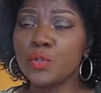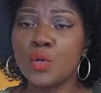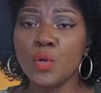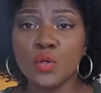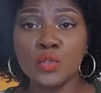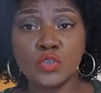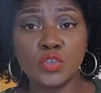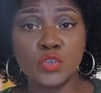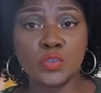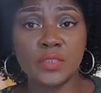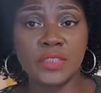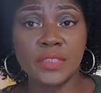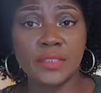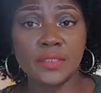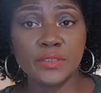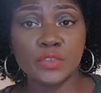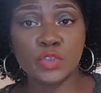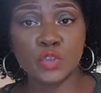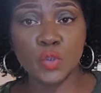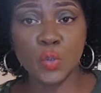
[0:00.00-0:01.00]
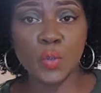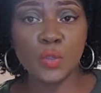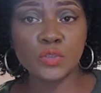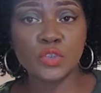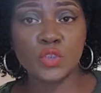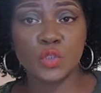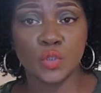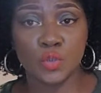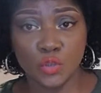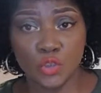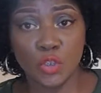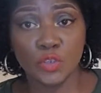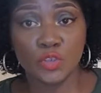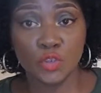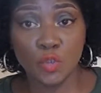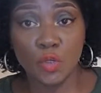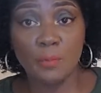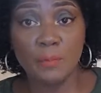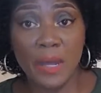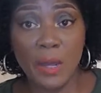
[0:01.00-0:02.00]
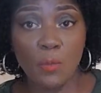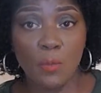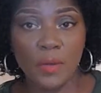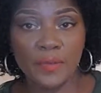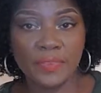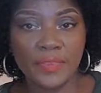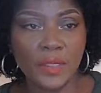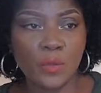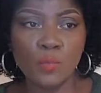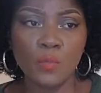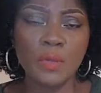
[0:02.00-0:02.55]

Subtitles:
go to the store to just go buy one thing?